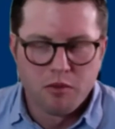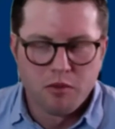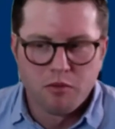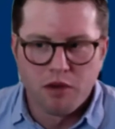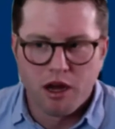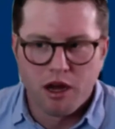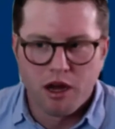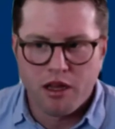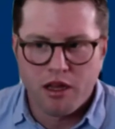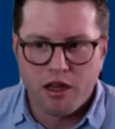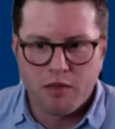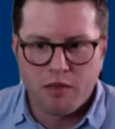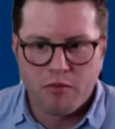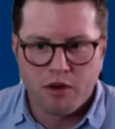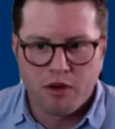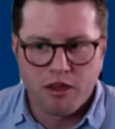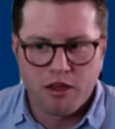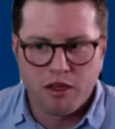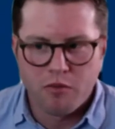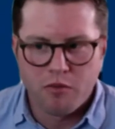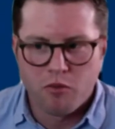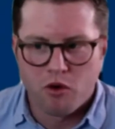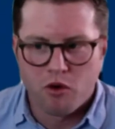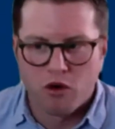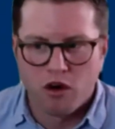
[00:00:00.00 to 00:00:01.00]
but I
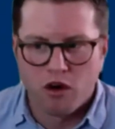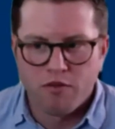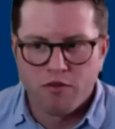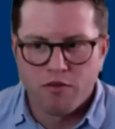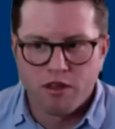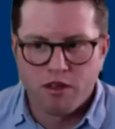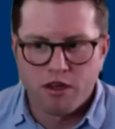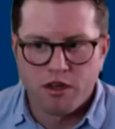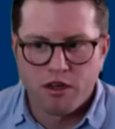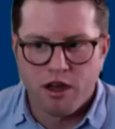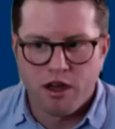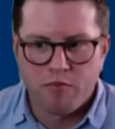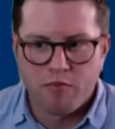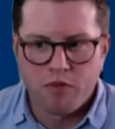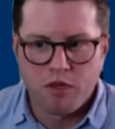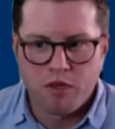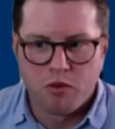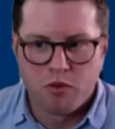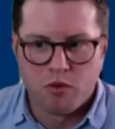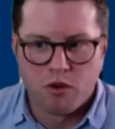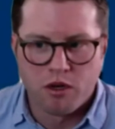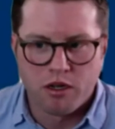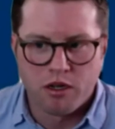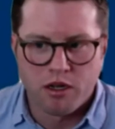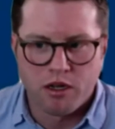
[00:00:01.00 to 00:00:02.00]
think more often than not,
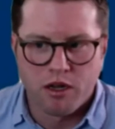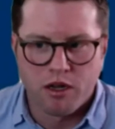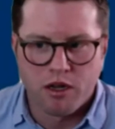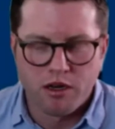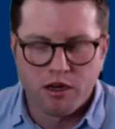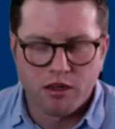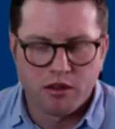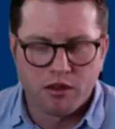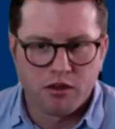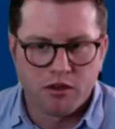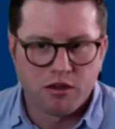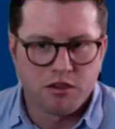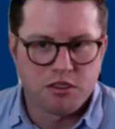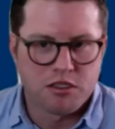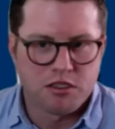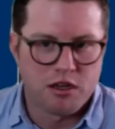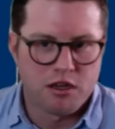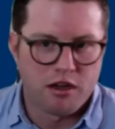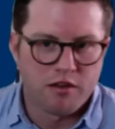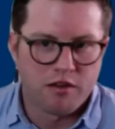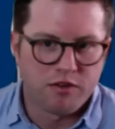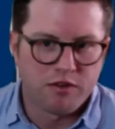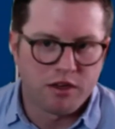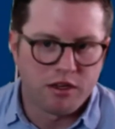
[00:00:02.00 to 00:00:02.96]
people want to come in and learn stuff.